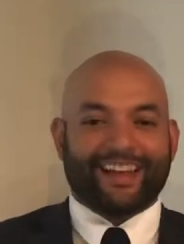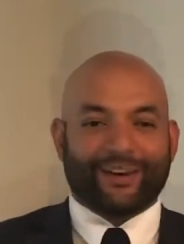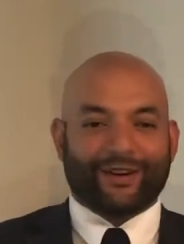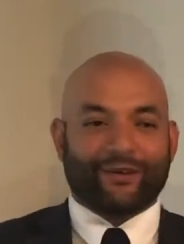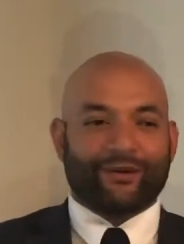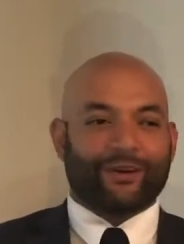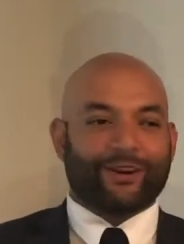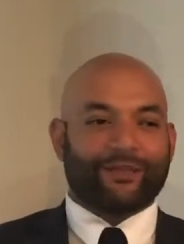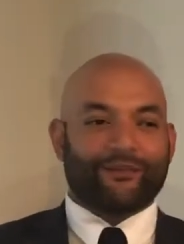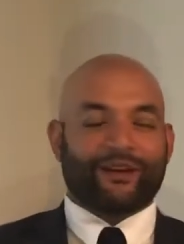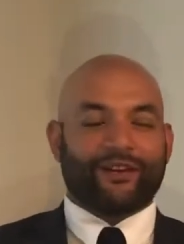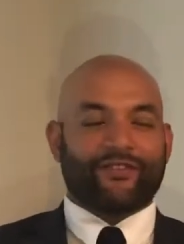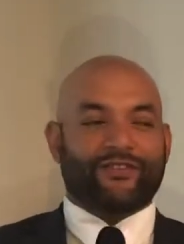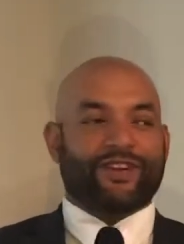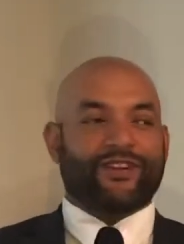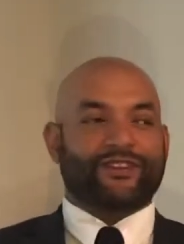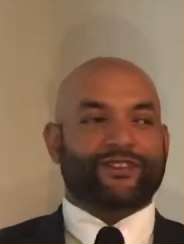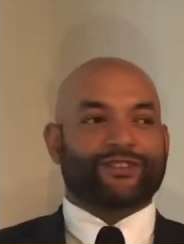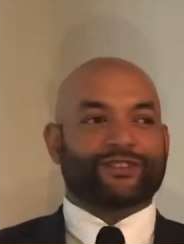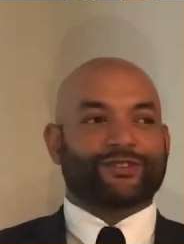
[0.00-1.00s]
One of my
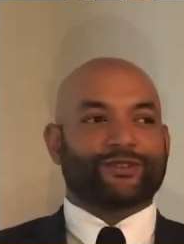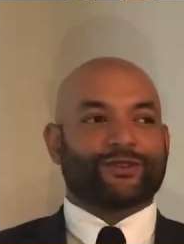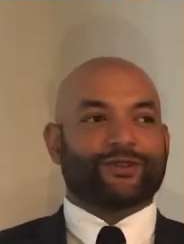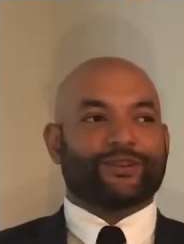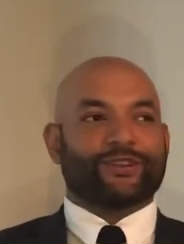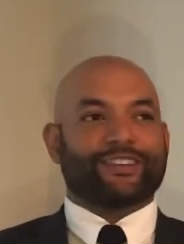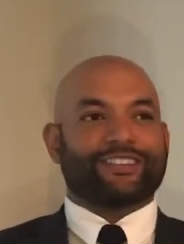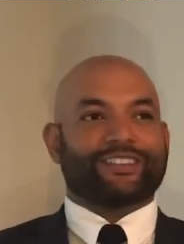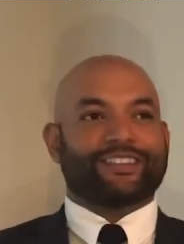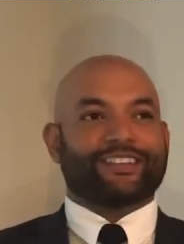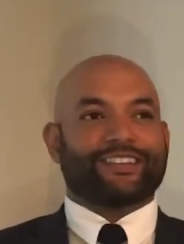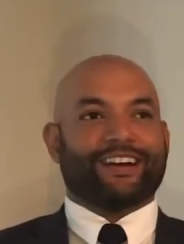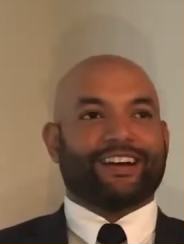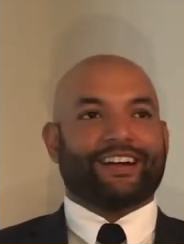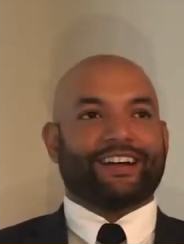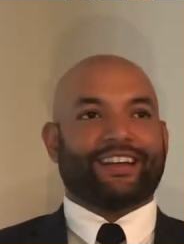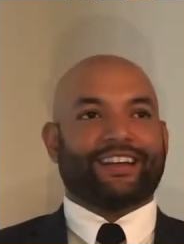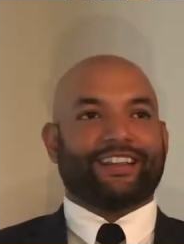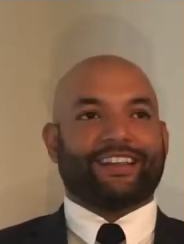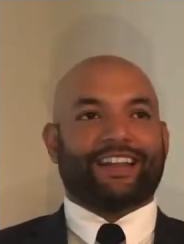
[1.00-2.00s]
favorite stories
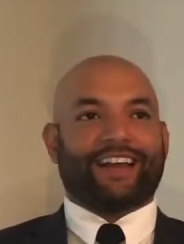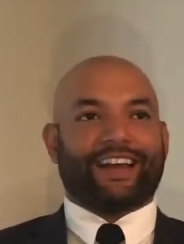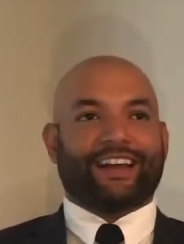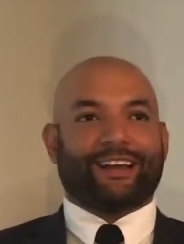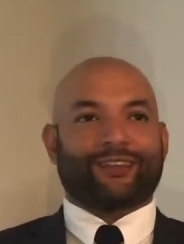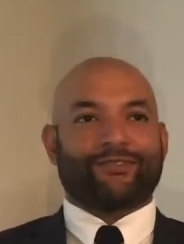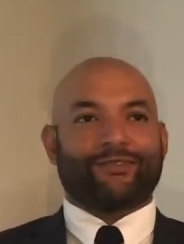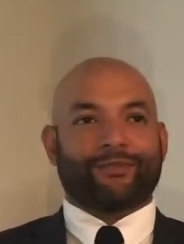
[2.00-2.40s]
that I can